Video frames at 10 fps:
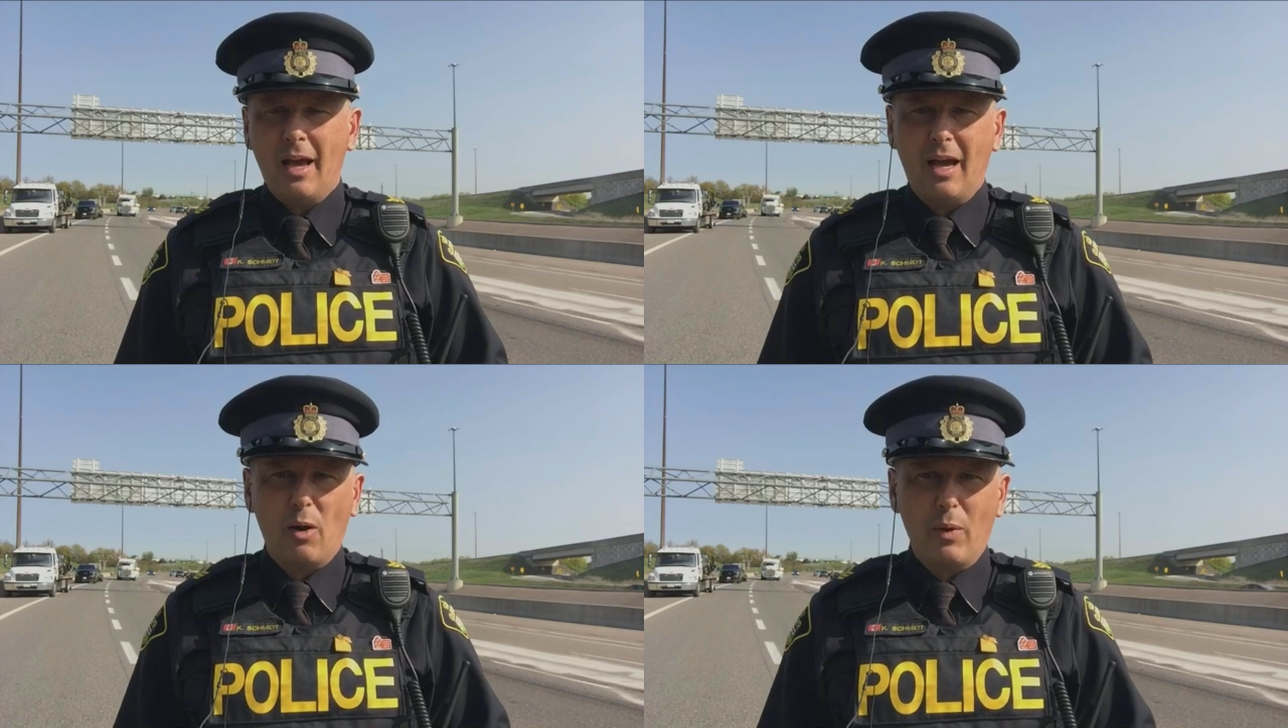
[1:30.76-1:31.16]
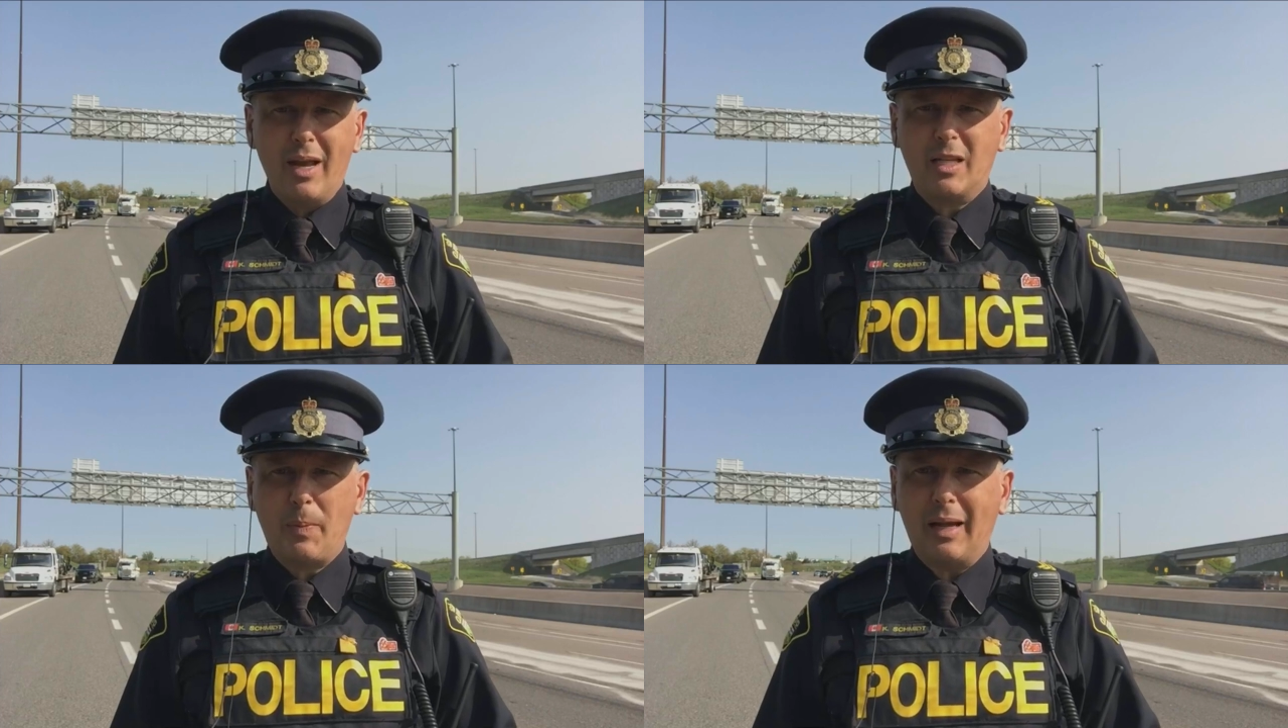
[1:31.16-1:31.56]
Uh, we
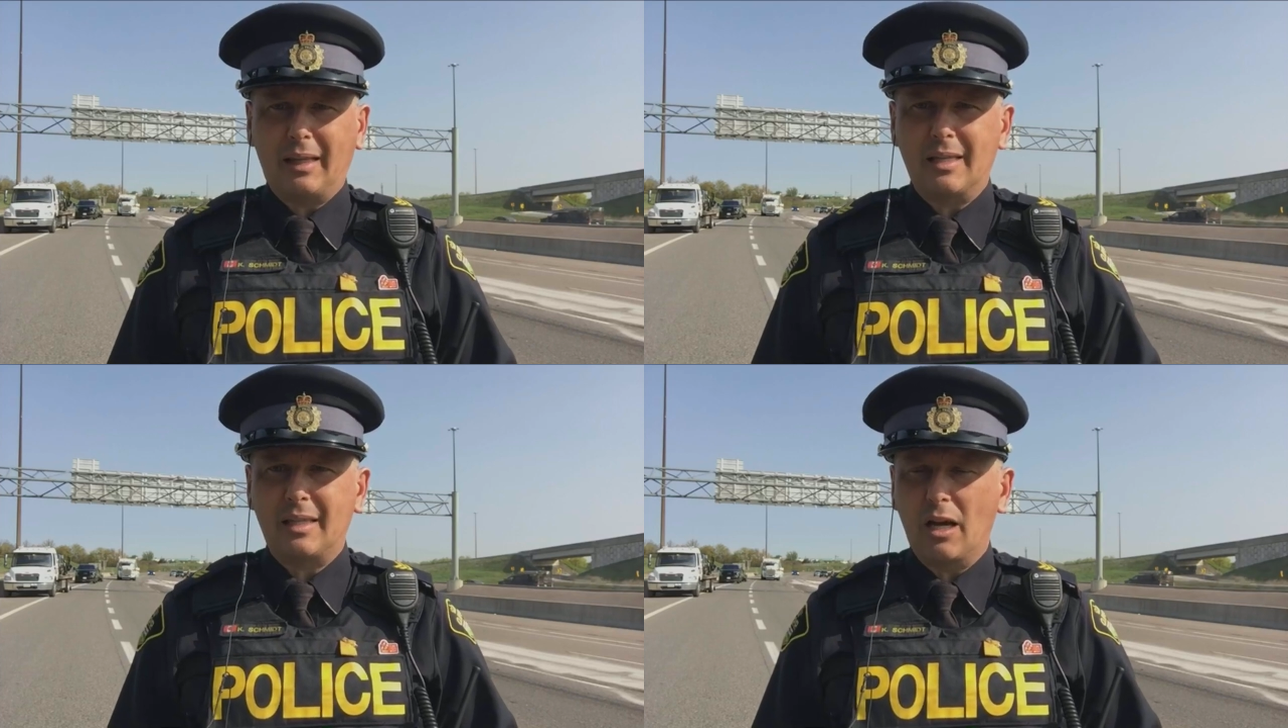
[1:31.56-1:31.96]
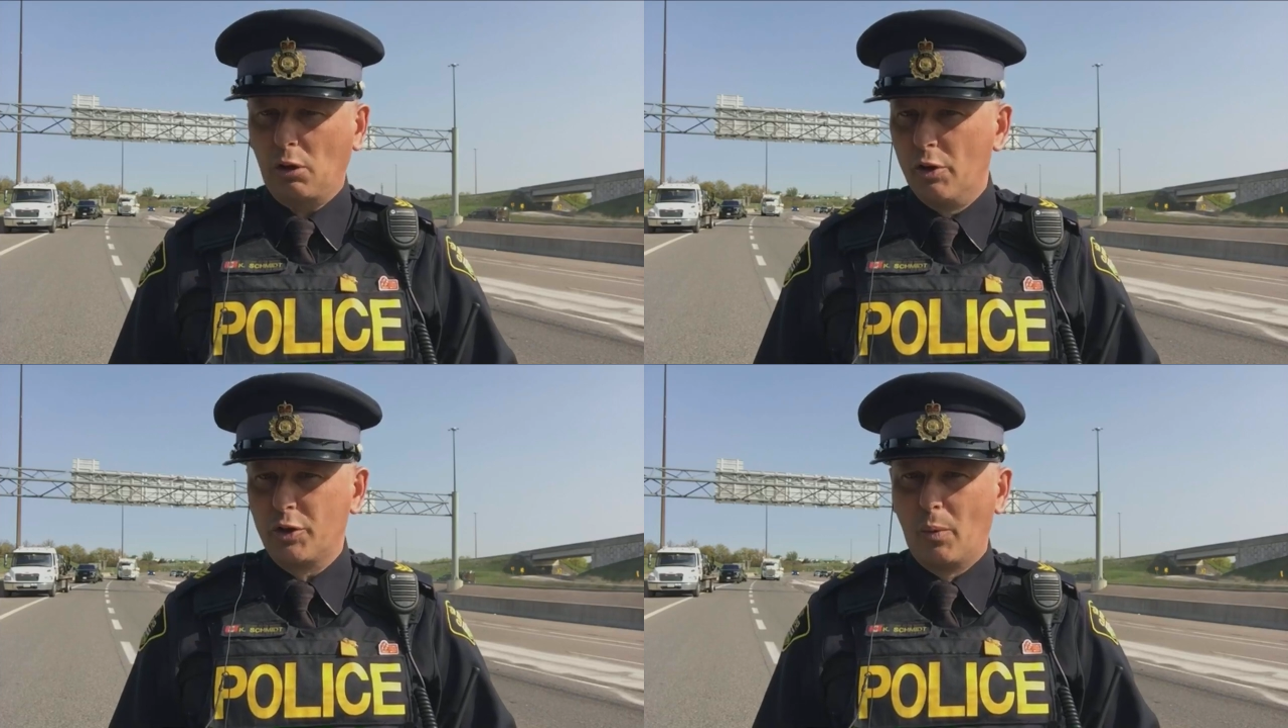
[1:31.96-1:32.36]
expect this uh,
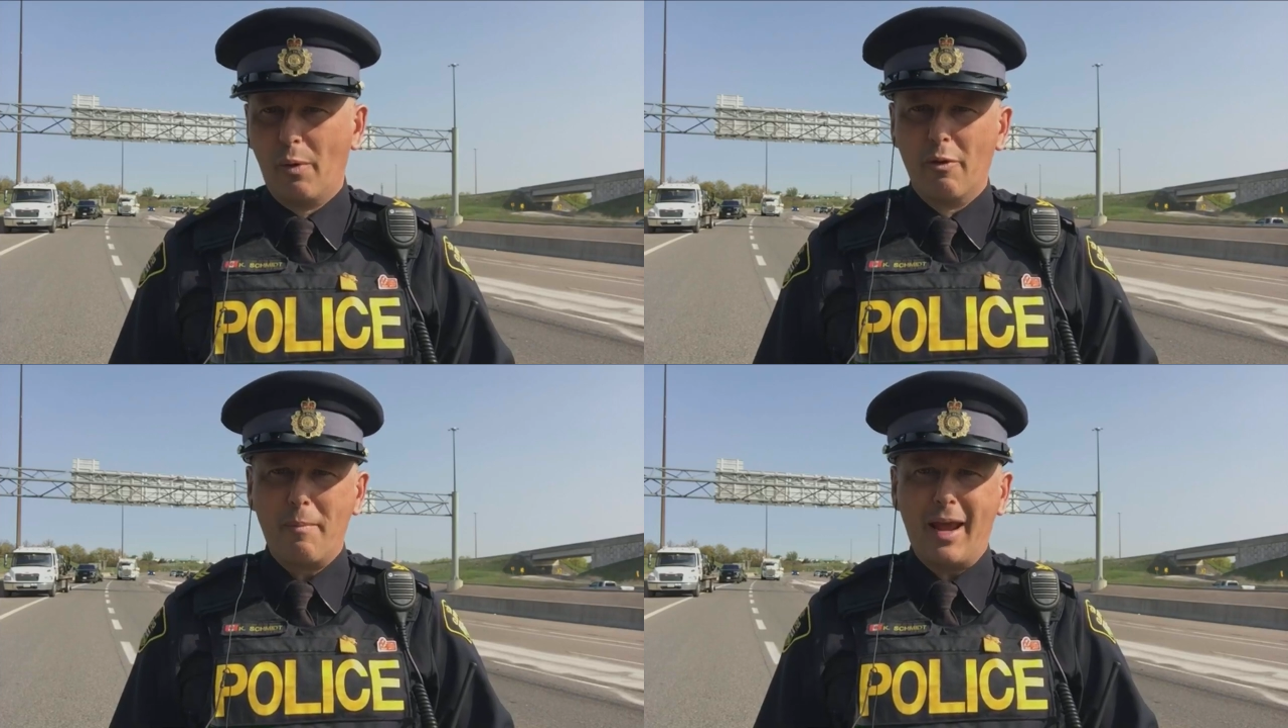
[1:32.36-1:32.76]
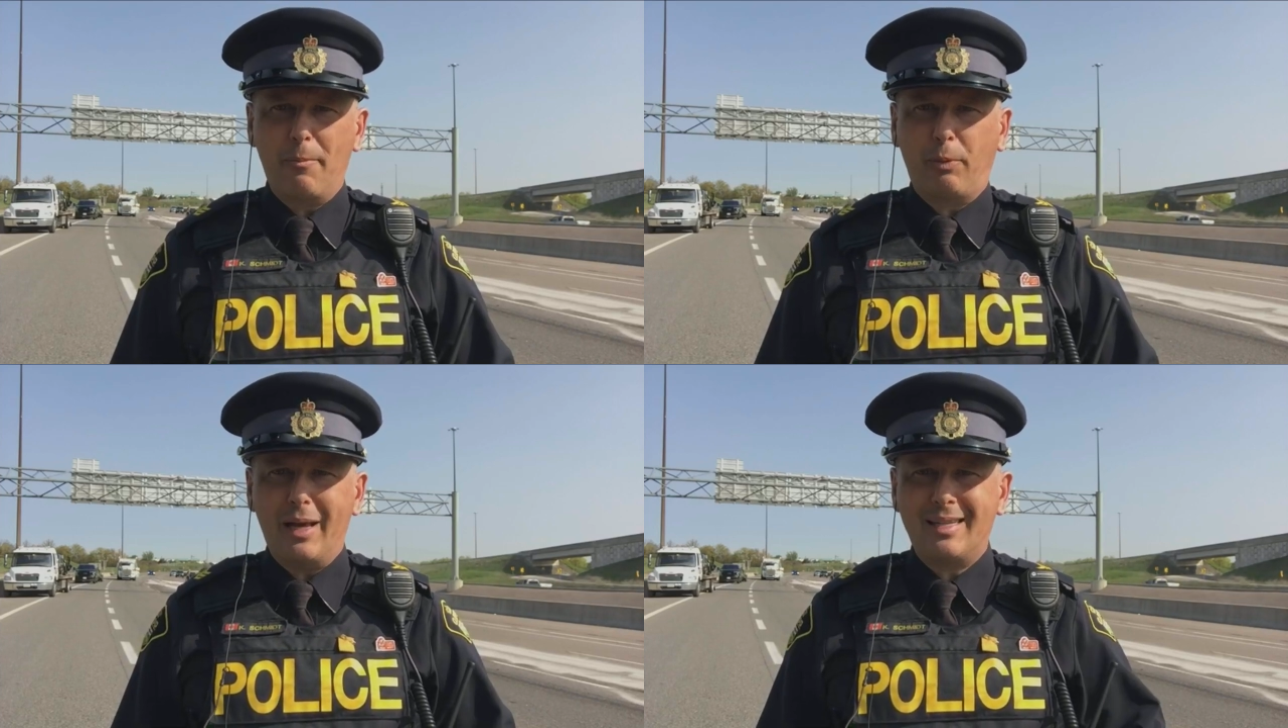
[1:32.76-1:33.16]
closure will remain in
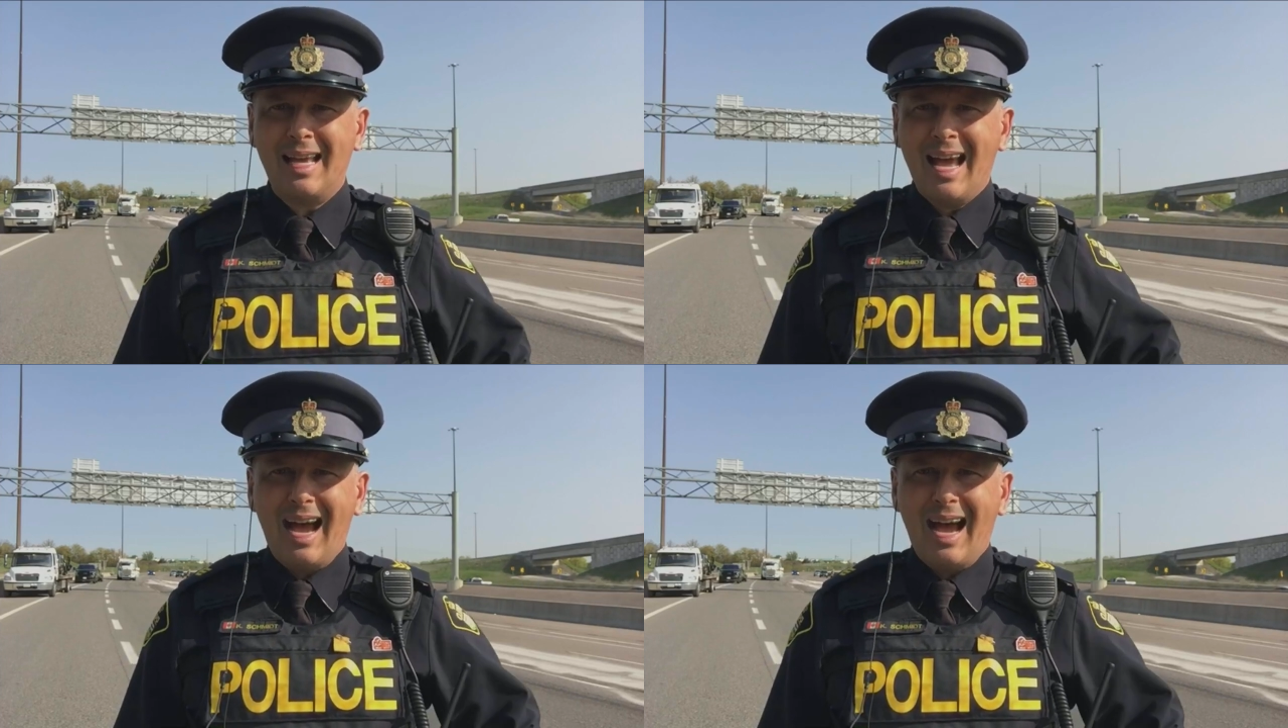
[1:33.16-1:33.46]
place